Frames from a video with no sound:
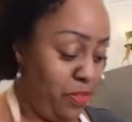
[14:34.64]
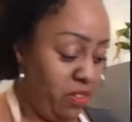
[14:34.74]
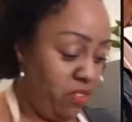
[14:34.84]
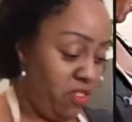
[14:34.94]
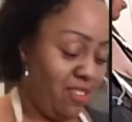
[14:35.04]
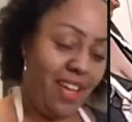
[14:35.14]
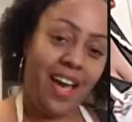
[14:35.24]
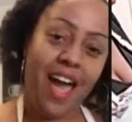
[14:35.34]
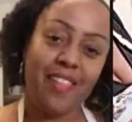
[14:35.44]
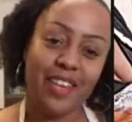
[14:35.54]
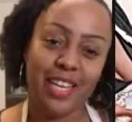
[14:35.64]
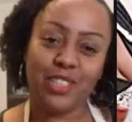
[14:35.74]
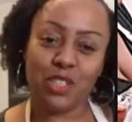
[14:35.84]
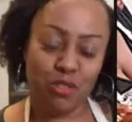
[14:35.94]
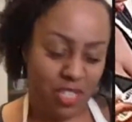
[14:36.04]
this is just a holiday
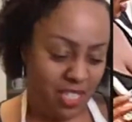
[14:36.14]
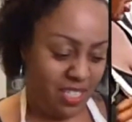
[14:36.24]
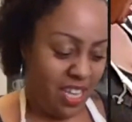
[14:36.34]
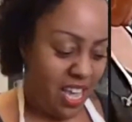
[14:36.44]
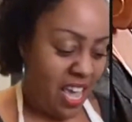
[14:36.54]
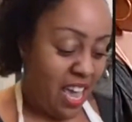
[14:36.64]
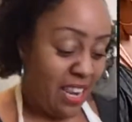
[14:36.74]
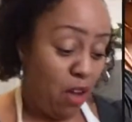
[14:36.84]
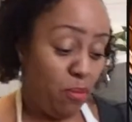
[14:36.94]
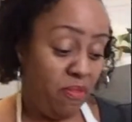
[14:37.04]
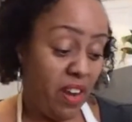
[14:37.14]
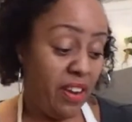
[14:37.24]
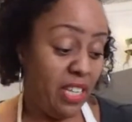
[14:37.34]
treat. Now, it would be very